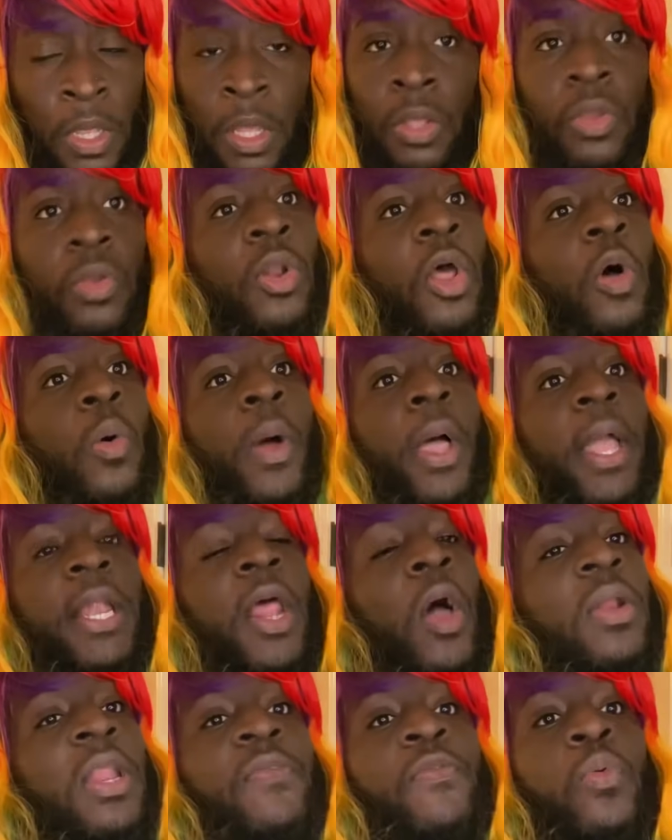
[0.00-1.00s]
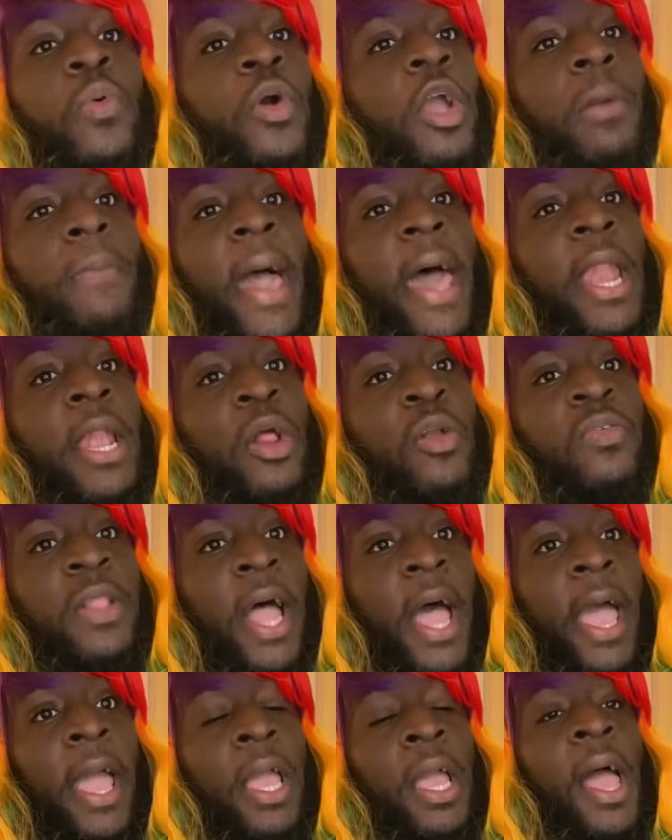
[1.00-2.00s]
You know what? Don't even worry about it, Nurse
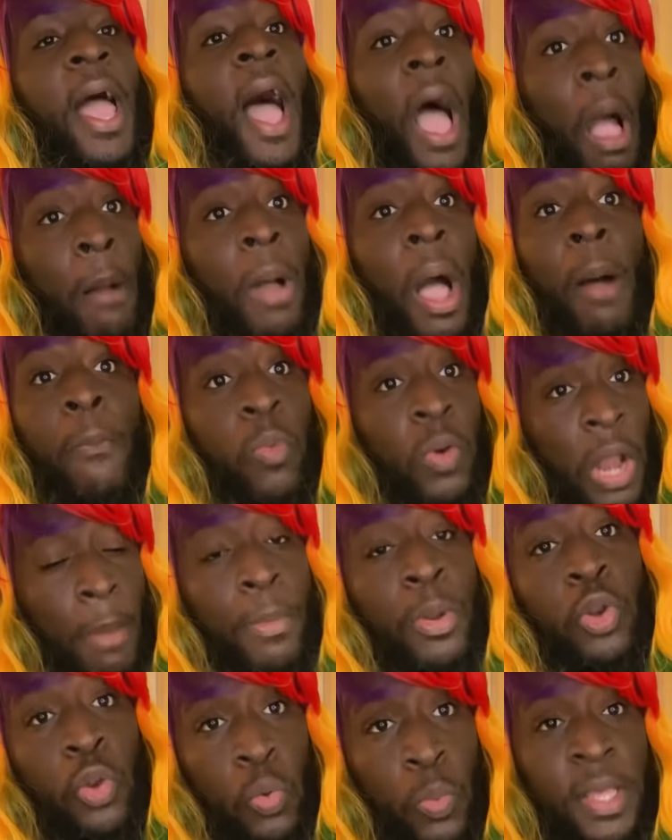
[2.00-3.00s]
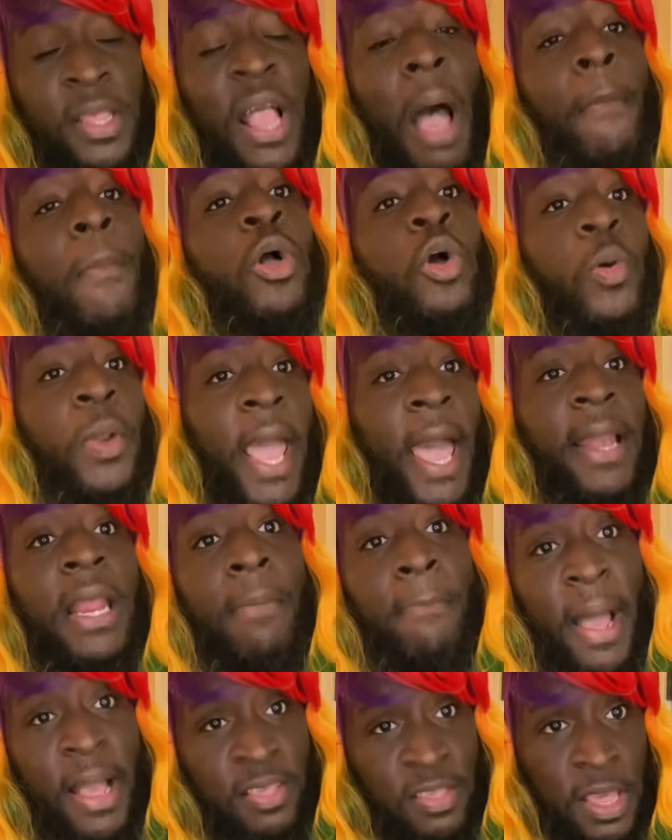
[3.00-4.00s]
Dot. What I'm going to do is I'm going to go down there
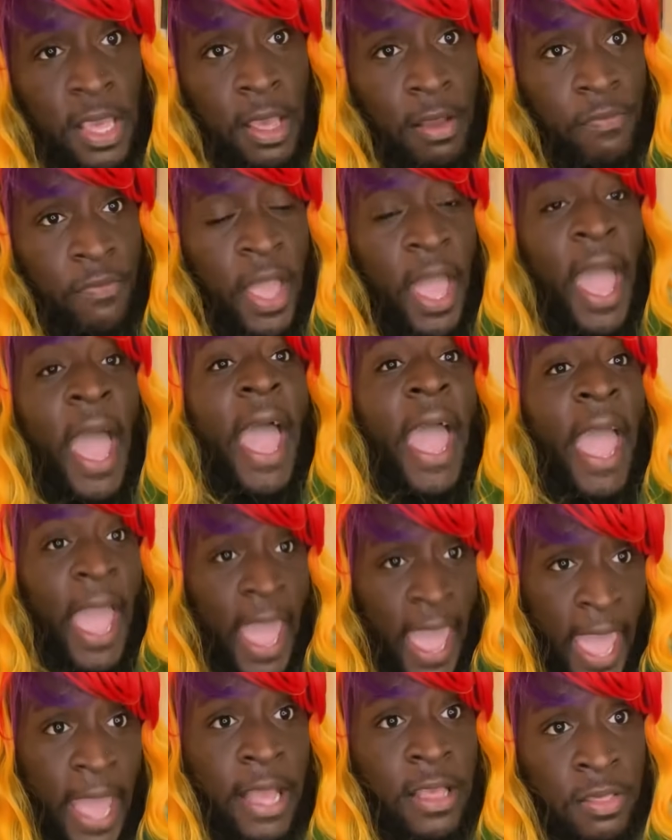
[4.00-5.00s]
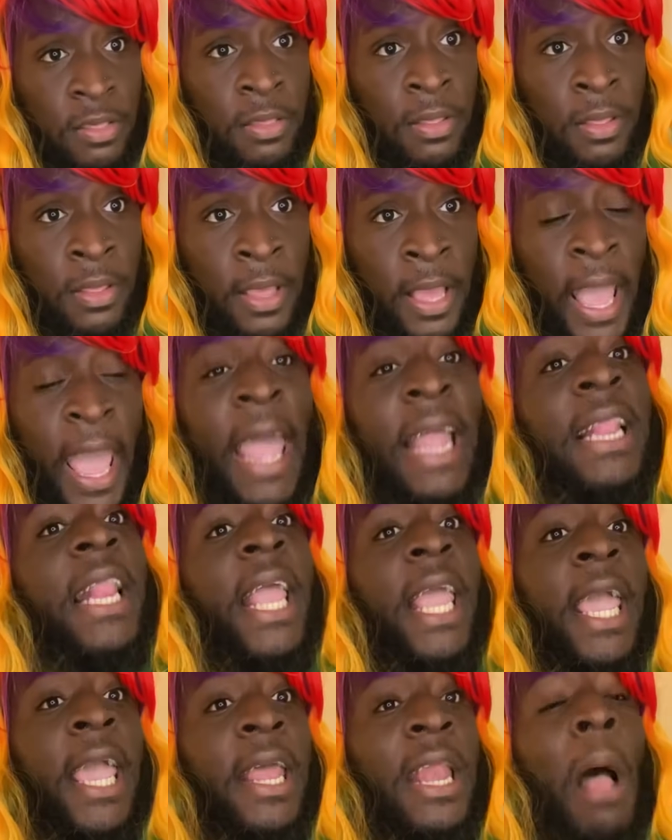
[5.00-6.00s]
myself and ask. And
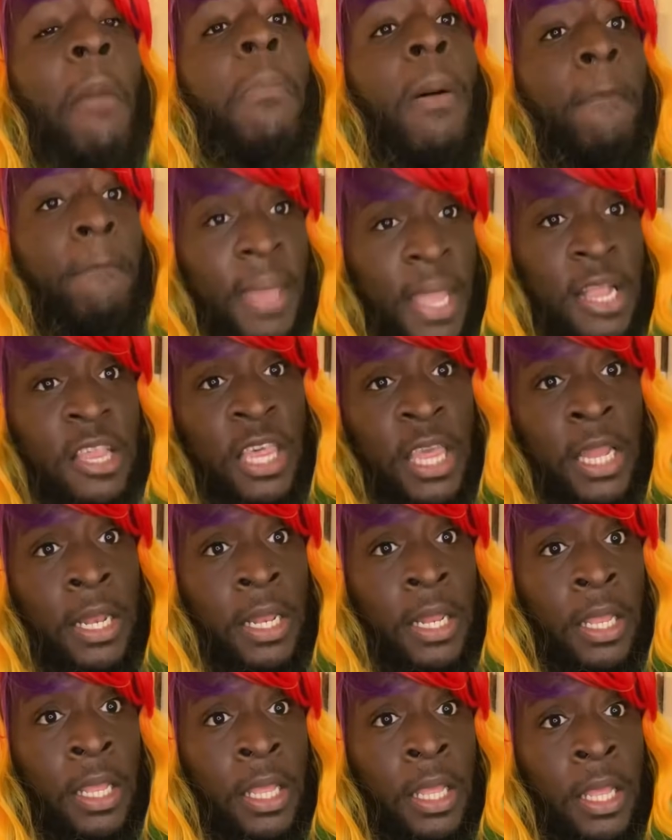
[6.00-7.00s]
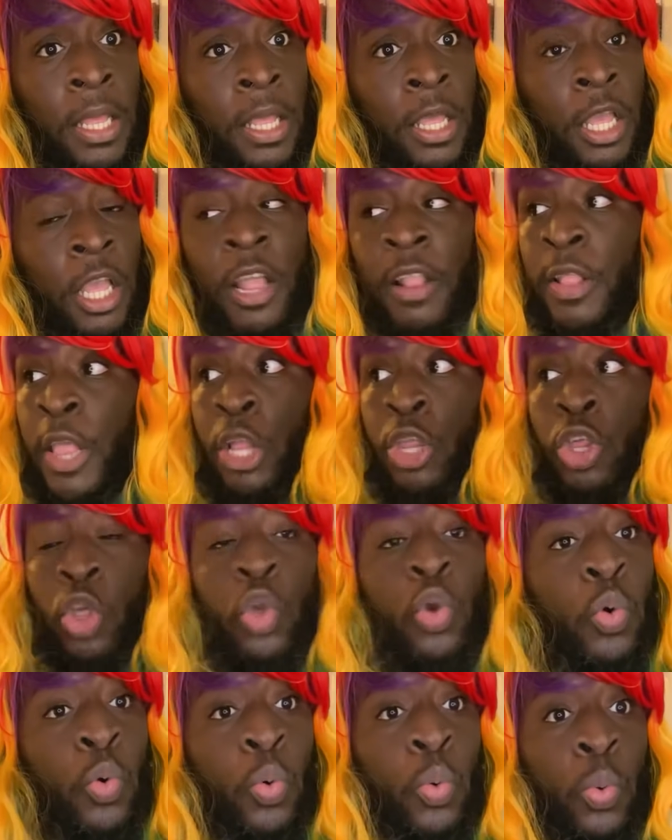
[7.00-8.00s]
then I'm going to mention that
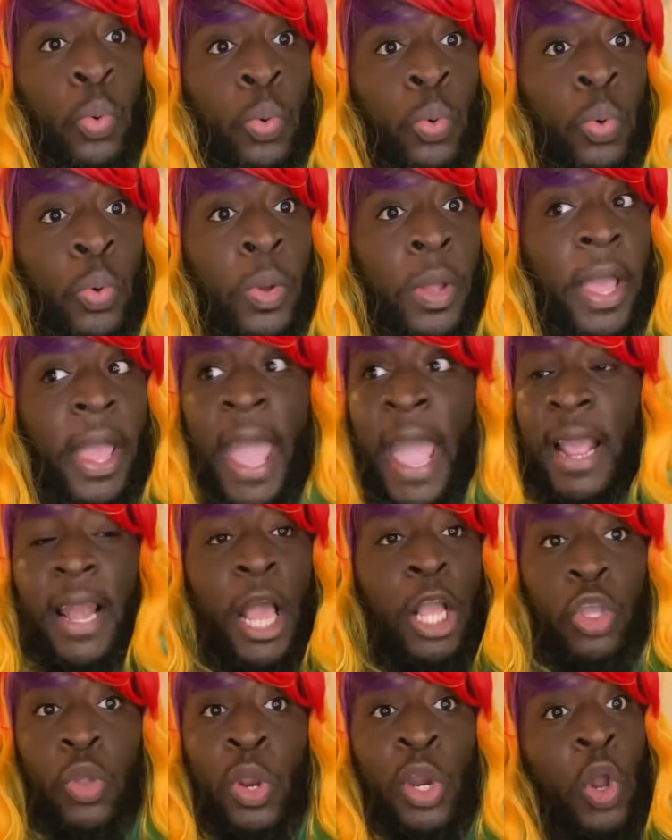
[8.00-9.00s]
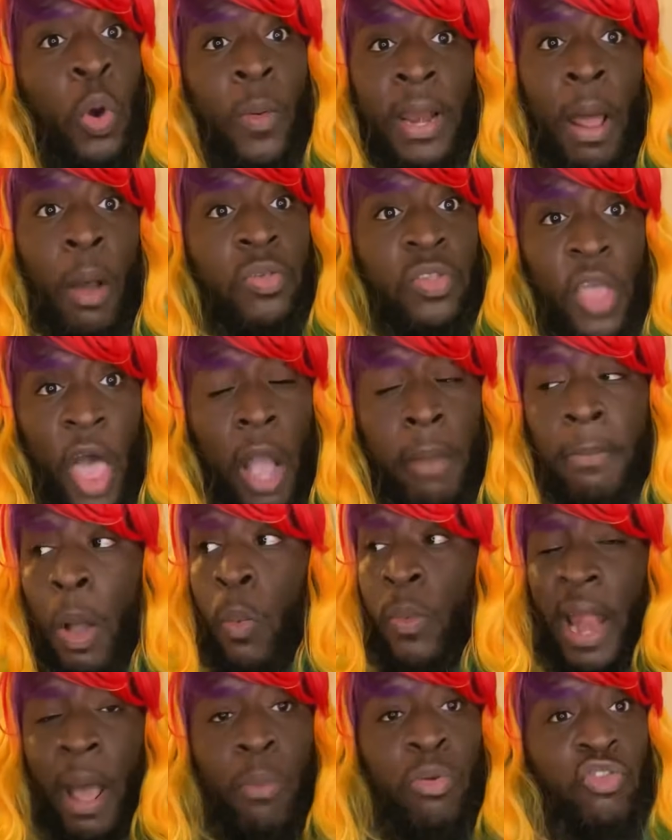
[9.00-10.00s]
you act like you didn't know what I was talking about
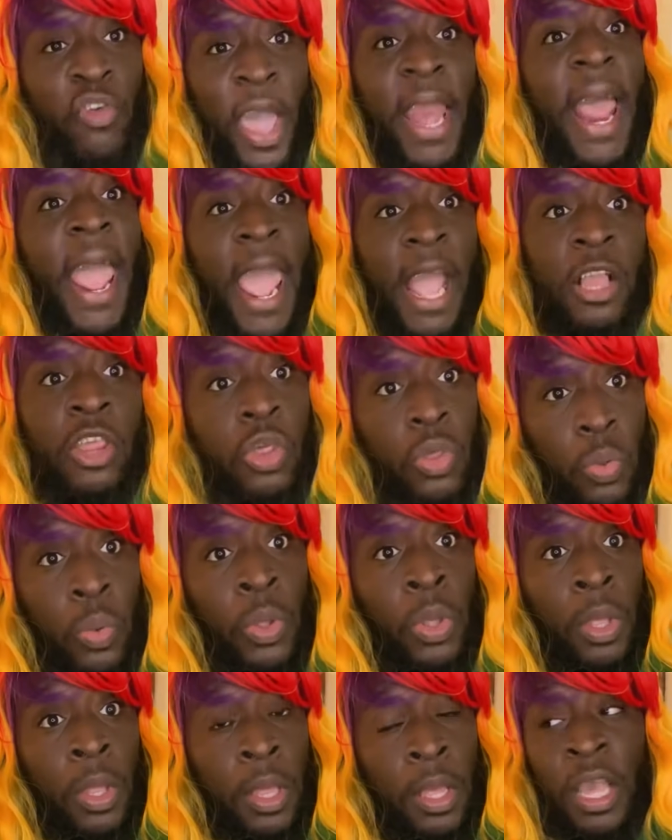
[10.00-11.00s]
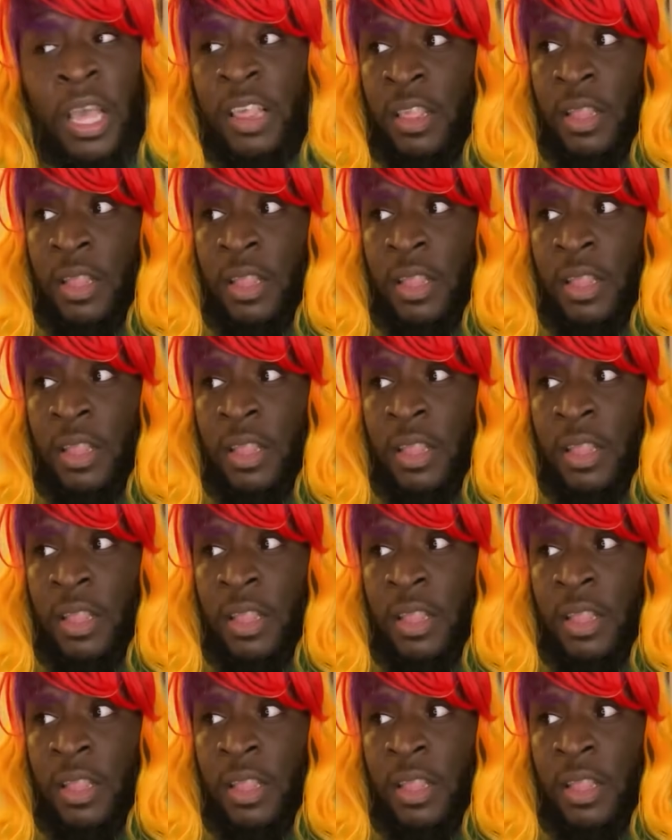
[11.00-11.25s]
when I was trying to ask you. Because